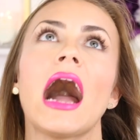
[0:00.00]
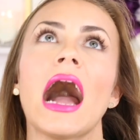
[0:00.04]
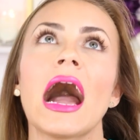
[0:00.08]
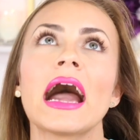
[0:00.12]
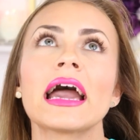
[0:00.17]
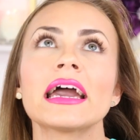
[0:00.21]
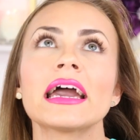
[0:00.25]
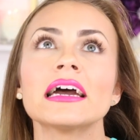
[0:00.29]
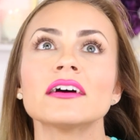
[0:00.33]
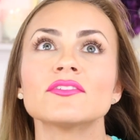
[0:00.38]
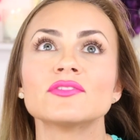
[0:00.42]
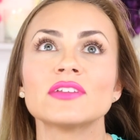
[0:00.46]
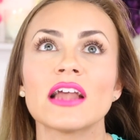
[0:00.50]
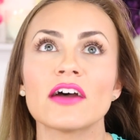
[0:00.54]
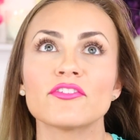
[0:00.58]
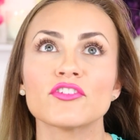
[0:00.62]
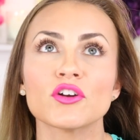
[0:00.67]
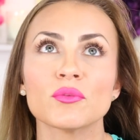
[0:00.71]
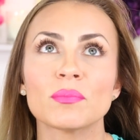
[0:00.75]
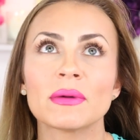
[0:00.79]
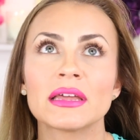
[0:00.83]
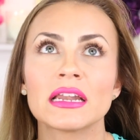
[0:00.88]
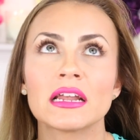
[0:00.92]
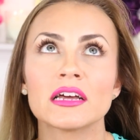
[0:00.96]
I have
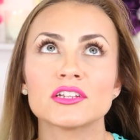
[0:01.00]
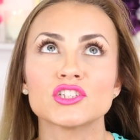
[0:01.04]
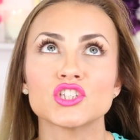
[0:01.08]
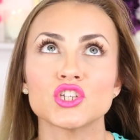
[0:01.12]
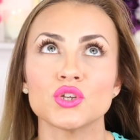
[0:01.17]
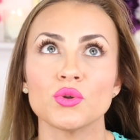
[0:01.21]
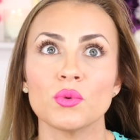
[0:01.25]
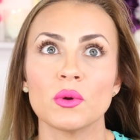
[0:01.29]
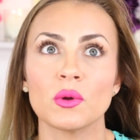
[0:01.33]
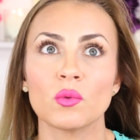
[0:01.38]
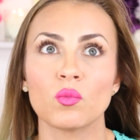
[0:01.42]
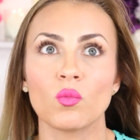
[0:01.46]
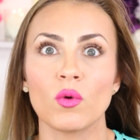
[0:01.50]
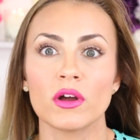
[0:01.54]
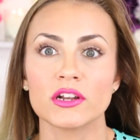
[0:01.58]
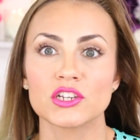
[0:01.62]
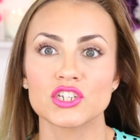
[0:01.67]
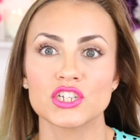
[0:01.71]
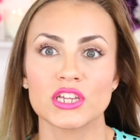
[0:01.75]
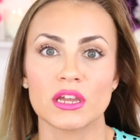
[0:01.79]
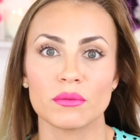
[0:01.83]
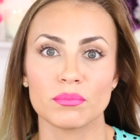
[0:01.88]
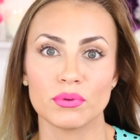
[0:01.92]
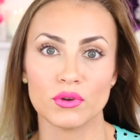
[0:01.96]
never been a two-in-one
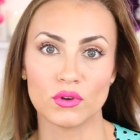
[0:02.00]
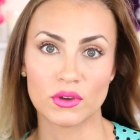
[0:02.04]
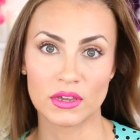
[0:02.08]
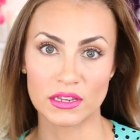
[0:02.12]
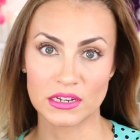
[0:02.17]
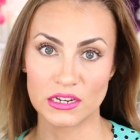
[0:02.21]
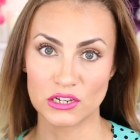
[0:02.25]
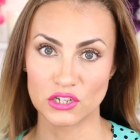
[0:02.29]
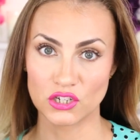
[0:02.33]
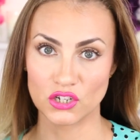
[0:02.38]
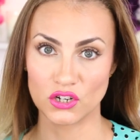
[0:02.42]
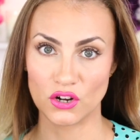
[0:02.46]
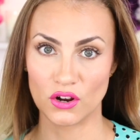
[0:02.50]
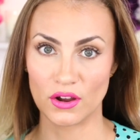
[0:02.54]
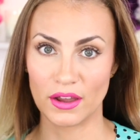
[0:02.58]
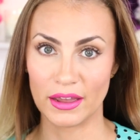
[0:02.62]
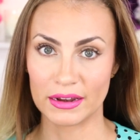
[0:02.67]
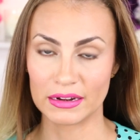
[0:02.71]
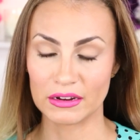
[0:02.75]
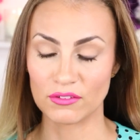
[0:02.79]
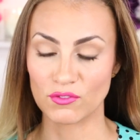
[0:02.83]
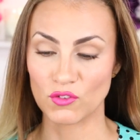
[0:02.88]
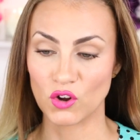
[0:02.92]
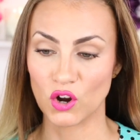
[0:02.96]
shampoo conditioner
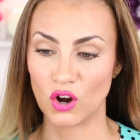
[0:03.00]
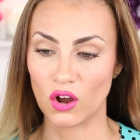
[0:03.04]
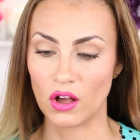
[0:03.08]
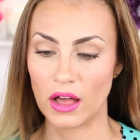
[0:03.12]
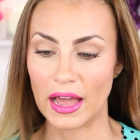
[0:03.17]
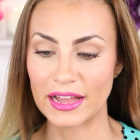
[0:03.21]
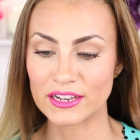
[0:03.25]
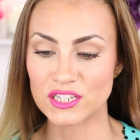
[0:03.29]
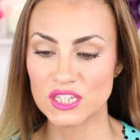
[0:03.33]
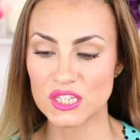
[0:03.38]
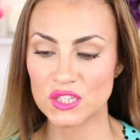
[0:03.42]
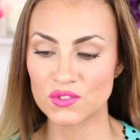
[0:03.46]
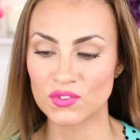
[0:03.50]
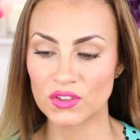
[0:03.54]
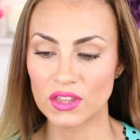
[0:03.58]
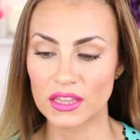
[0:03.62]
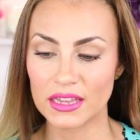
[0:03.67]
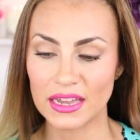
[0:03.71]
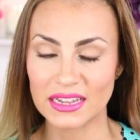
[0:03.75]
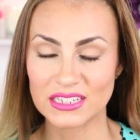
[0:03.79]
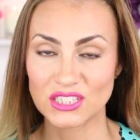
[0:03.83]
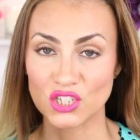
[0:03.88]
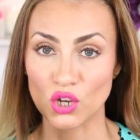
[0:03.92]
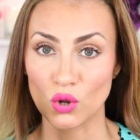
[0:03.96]
kind of girl. I just feel
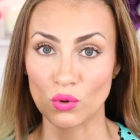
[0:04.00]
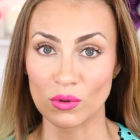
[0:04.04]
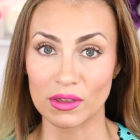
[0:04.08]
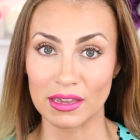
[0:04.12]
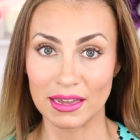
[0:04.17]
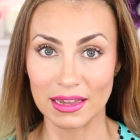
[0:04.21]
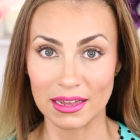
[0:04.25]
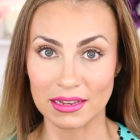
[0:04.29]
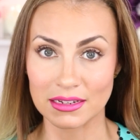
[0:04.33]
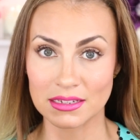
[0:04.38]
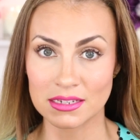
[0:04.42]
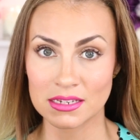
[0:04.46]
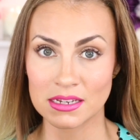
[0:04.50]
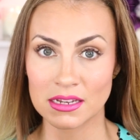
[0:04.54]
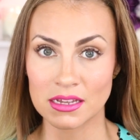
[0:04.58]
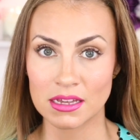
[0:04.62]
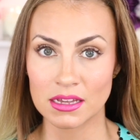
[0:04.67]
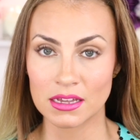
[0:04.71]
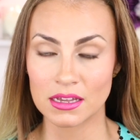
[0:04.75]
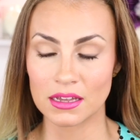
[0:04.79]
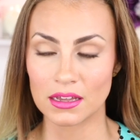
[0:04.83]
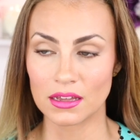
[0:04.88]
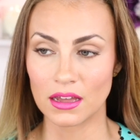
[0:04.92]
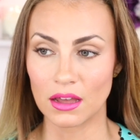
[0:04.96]
like I don't get,
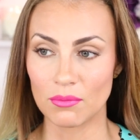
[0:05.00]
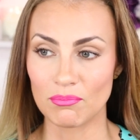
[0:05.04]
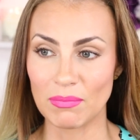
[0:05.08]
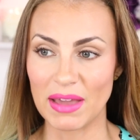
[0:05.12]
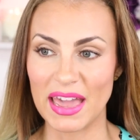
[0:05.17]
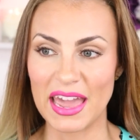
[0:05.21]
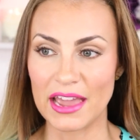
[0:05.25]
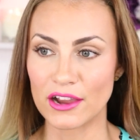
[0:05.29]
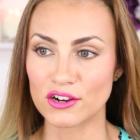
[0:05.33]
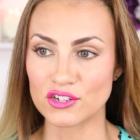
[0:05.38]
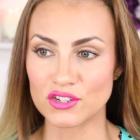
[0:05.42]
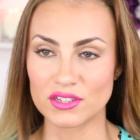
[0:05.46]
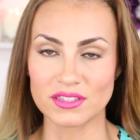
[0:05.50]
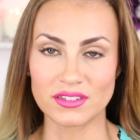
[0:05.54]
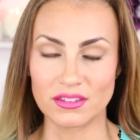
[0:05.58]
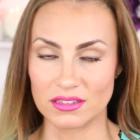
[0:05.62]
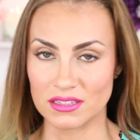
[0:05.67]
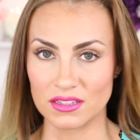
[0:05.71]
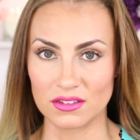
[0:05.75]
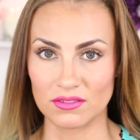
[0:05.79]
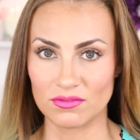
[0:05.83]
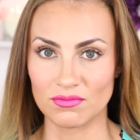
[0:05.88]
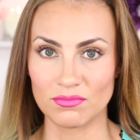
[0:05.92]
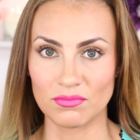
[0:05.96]
my hair just
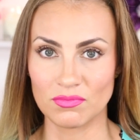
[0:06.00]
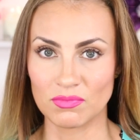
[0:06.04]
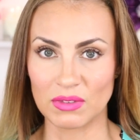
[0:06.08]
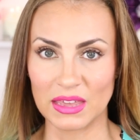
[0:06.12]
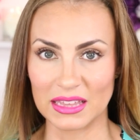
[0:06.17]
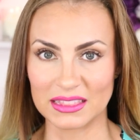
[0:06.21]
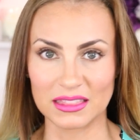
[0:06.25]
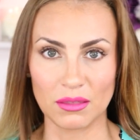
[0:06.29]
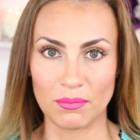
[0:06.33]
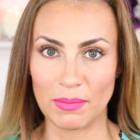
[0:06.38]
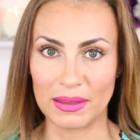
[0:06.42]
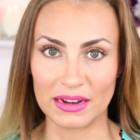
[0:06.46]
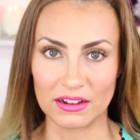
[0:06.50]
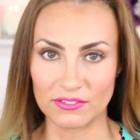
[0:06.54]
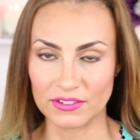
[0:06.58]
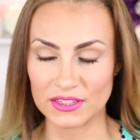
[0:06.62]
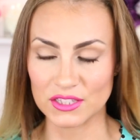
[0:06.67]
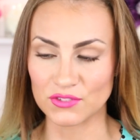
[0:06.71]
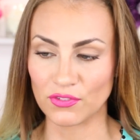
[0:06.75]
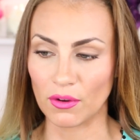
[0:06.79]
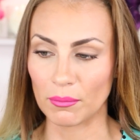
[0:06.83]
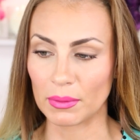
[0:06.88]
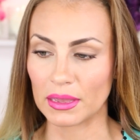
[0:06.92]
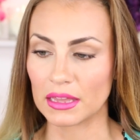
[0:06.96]
doesn't get the
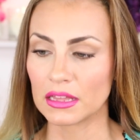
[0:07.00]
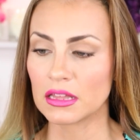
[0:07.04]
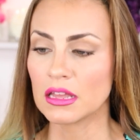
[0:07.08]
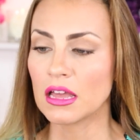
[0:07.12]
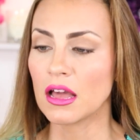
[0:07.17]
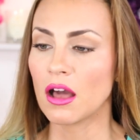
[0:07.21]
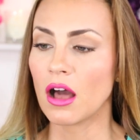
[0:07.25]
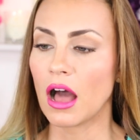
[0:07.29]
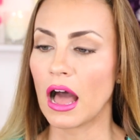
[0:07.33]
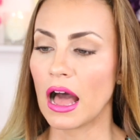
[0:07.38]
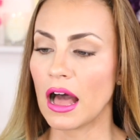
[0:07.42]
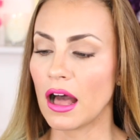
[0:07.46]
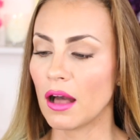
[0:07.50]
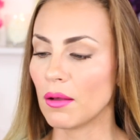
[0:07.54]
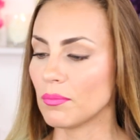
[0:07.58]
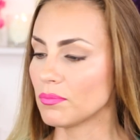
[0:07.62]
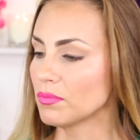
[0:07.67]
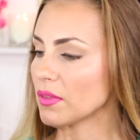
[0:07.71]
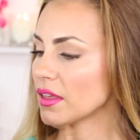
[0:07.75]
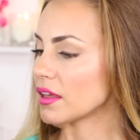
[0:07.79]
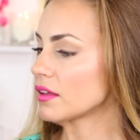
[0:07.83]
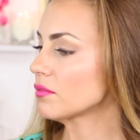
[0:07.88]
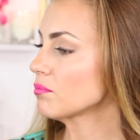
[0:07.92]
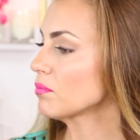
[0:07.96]
benefits from it.
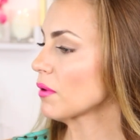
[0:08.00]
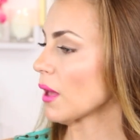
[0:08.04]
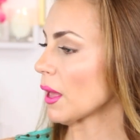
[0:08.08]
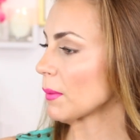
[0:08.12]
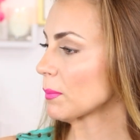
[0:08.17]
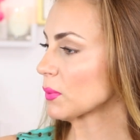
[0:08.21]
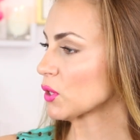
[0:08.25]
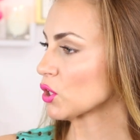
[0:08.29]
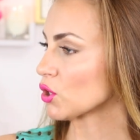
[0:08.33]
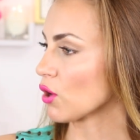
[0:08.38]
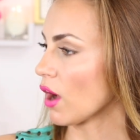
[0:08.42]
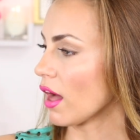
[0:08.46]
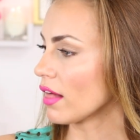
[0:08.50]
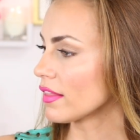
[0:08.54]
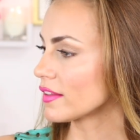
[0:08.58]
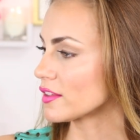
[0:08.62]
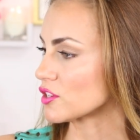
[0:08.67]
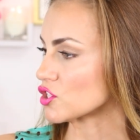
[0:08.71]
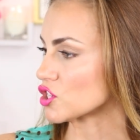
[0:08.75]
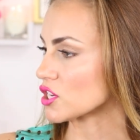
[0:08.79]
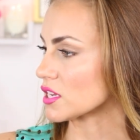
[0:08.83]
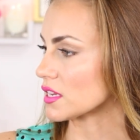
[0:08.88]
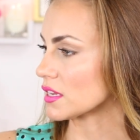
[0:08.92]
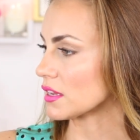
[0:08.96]
But
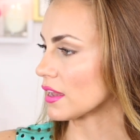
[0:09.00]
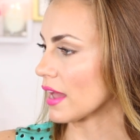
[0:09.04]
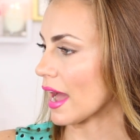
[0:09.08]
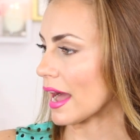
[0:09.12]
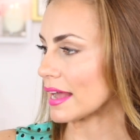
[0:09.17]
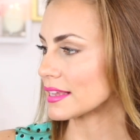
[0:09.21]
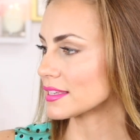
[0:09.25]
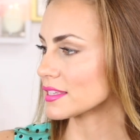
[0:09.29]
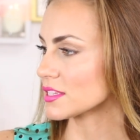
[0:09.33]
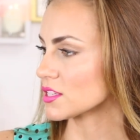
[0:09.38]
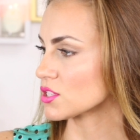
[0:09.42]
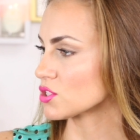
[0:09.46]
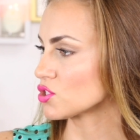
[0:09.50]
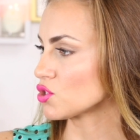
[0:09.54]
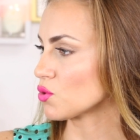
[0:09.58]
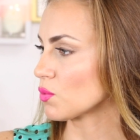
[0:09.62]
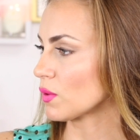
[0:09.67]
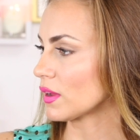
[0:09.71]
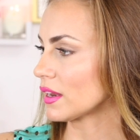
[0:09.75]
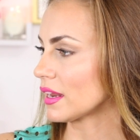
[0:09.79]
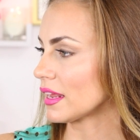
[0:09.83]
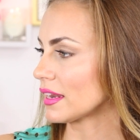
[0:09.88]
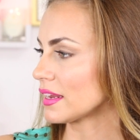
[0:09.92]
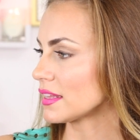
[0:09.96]
Pureology has this new
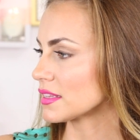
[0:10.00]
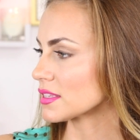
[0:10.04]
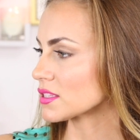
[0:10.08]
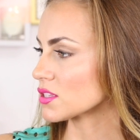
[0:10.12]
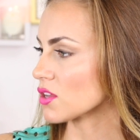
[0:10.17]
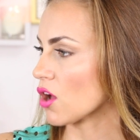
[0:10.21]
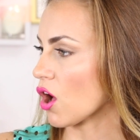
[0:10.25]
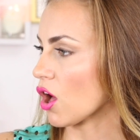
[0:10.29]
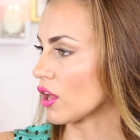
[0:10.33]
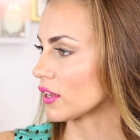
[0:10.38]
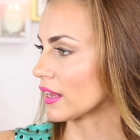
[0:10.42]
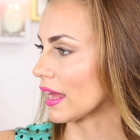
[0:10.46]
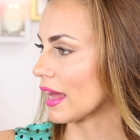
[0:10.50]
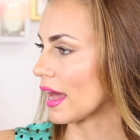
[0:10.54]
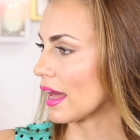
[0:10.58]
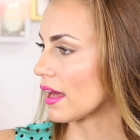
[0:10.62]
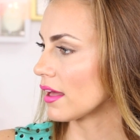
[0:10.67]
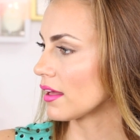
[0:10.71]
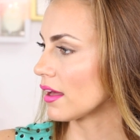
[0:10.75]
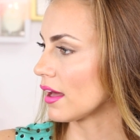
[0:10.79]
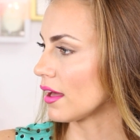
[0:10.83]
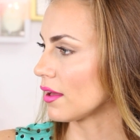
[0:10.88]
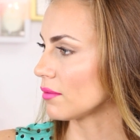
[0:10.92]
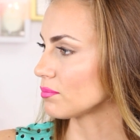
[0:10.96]
one, and it's called
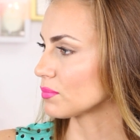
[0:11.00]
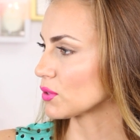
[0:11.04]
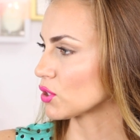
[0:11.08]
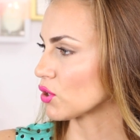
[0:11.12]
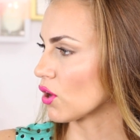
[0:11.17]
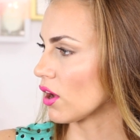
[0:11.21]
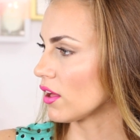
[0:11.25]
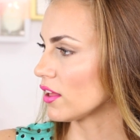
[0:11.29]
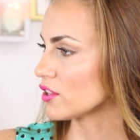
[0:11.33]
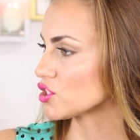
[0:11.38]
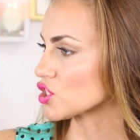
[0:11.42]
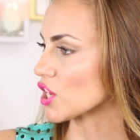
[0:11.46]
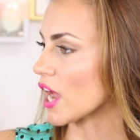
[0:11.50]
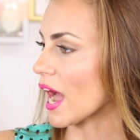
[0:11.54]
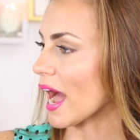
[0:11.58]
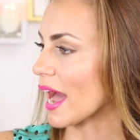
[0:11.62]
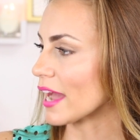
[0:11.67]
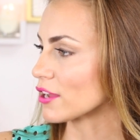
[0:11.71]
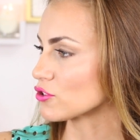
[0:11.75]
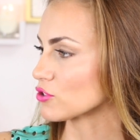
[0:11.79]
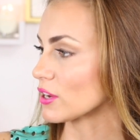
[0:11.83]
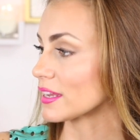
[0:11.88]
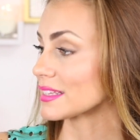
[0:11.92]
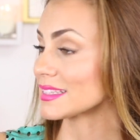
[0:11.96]
Pureology
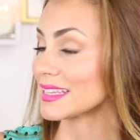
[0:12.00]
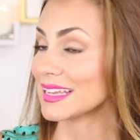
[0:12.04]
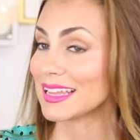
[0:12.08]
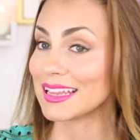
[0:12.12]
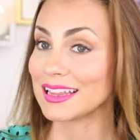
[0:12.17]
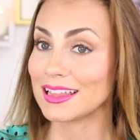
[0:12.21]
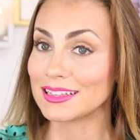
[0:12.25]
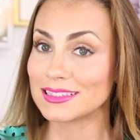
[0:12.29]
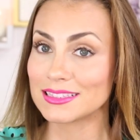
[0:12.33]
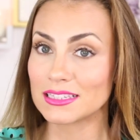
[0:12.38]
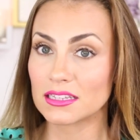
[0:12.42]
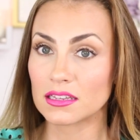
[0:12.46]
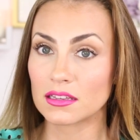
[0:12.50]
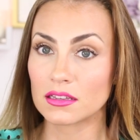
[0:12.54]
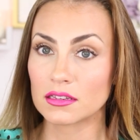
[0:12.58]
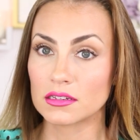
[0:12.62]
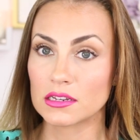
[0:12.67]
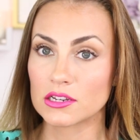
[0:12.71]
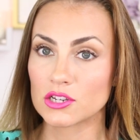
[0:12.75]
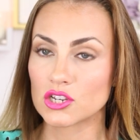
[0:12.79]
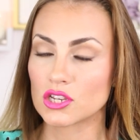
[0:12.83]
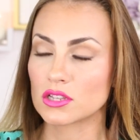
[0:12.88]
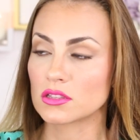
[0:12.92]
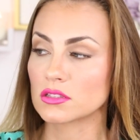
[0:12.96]
Hydrate. It's a cleansing
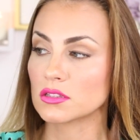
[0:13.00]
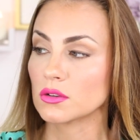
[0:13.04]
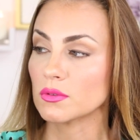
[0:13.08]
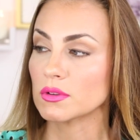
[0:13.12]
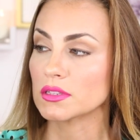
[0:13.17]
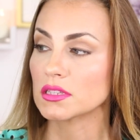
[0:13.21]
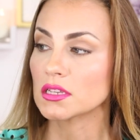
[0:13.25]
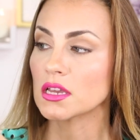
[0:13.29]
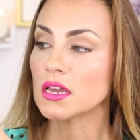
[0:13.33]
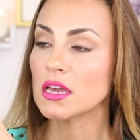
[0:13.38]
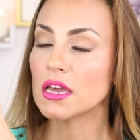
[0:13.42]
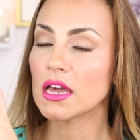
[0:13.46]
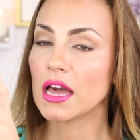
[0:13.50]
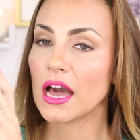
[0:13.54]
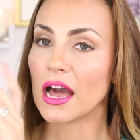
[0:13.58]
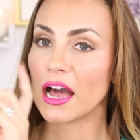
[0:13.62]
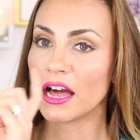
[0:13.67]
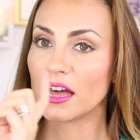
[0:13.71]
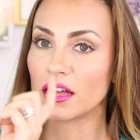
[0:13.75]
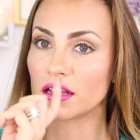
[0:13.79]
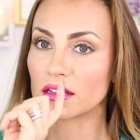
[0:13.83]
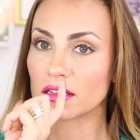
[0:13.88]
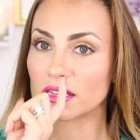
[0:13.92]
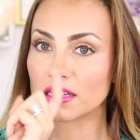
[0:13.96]
condition, so it's
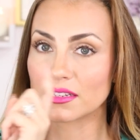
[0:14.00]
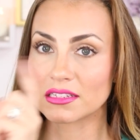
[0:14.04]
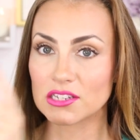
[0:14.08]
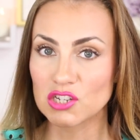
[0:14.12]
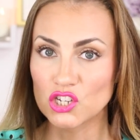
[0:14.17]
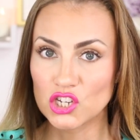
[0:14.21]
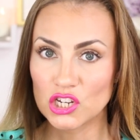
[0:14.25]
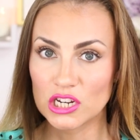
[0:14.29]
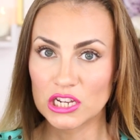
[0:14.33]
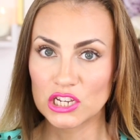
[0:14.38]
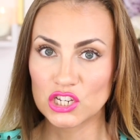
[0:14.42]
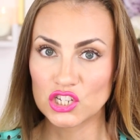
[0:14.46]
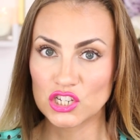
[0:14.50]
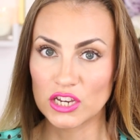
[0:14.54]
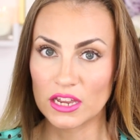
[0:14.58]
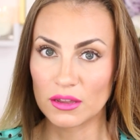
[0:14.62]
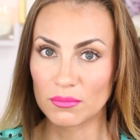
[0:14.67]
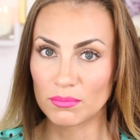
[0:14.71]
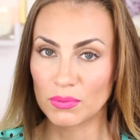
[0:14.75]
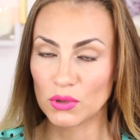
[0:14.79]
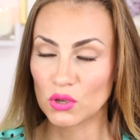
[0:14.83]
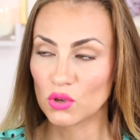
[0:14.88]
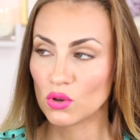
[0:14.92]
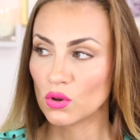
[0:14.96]
a conditioning
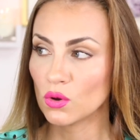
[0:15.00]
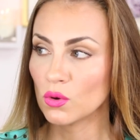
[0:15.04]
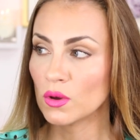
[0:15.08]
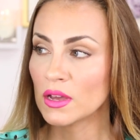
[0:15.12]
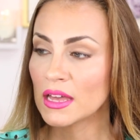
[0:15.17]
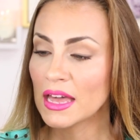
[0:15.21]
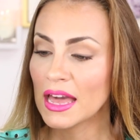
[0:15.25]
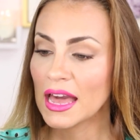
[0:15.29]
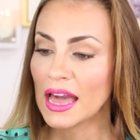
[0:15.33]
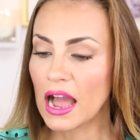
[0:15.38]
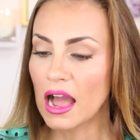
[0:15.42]
shampoo.